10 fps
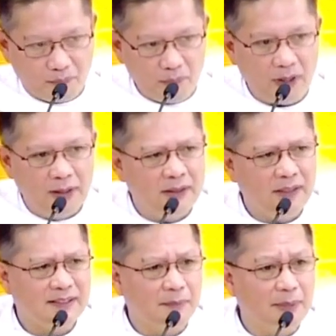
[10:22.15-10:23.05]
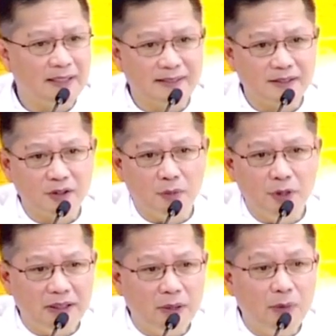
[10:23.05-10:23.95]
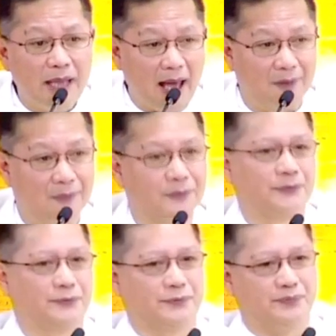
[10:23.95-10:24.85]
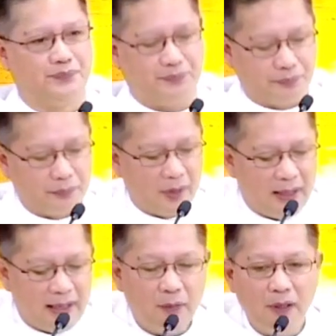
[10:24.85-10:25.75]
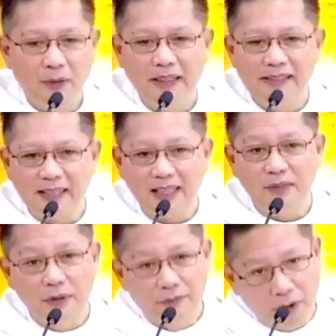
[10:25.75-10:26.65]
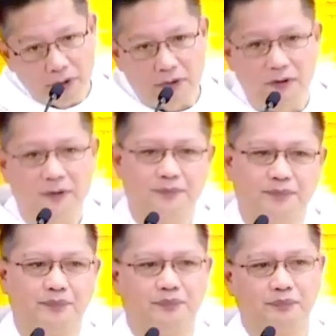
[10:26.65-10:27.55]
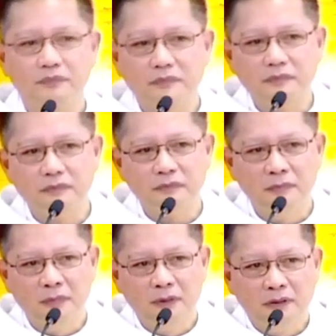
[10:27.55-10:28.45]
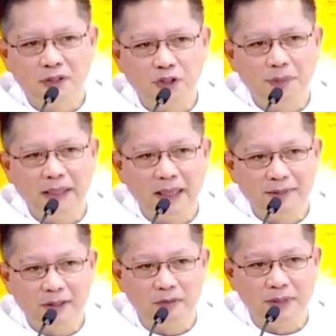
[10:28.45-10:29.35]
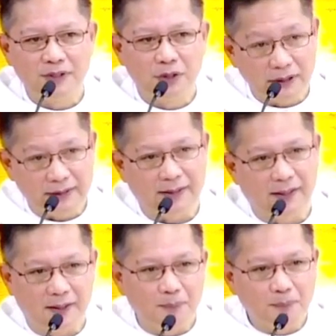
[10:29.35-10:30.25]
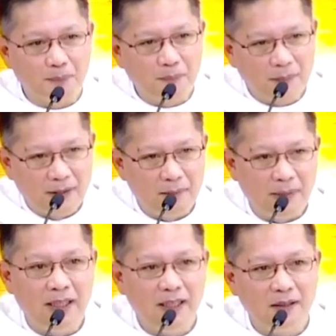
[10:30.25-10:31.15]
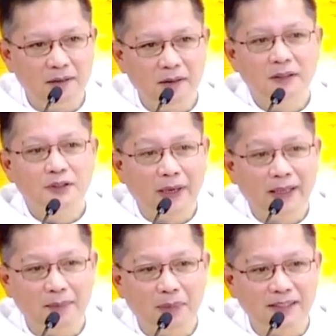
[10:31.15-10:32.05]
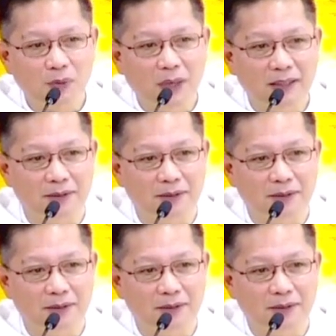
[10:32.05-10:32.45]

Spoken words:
That's the biggest community we have. And when we decide, we vote. There should be an absolute majority, meaning 20 plus 1.